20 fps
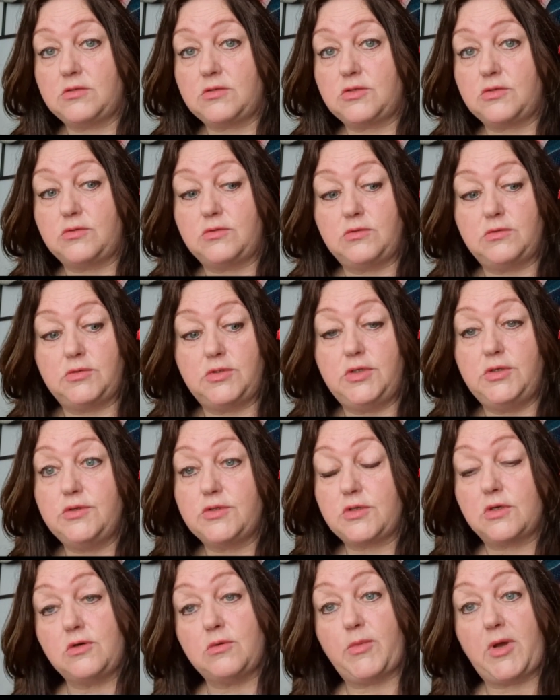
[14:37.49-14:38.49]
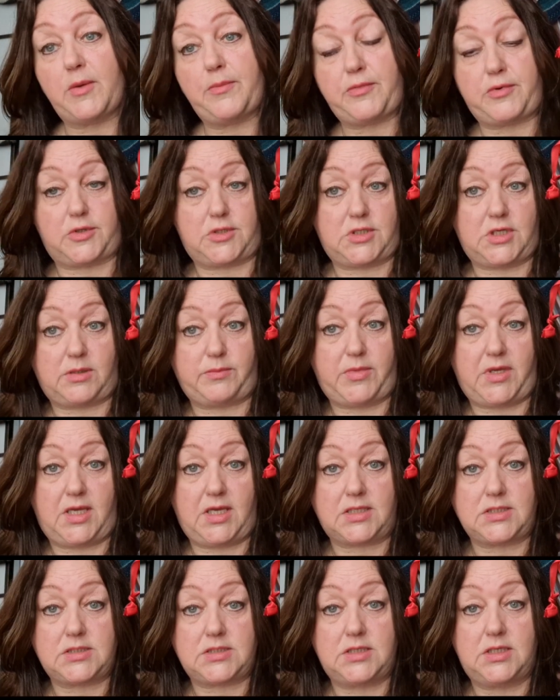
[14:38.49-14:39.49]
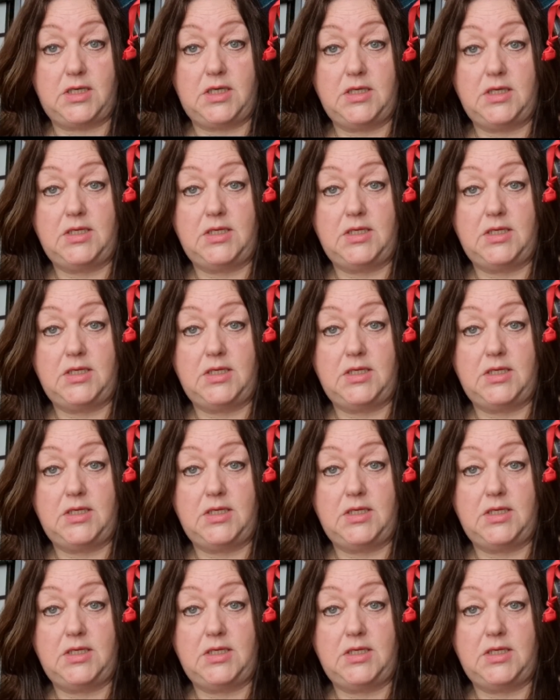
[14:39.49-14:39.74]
to use all my project bags.